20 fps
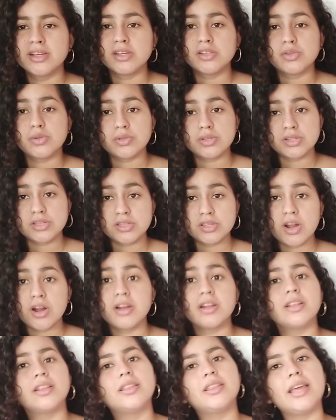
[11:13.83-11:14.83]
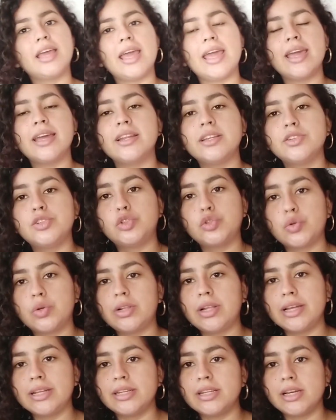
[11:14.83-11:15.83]
So to start, they aid in
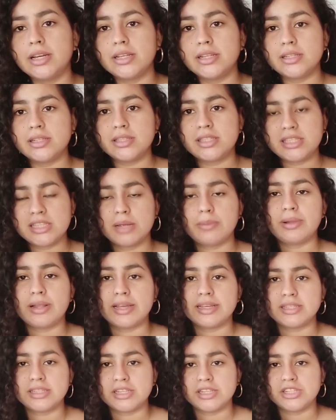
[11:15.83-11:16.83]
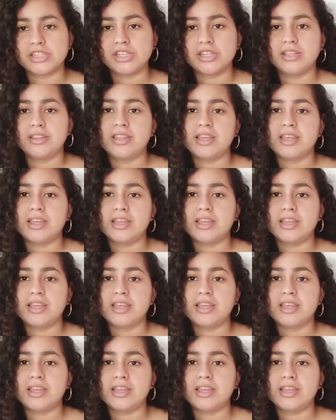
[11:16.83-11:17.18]
shoreline stabilization.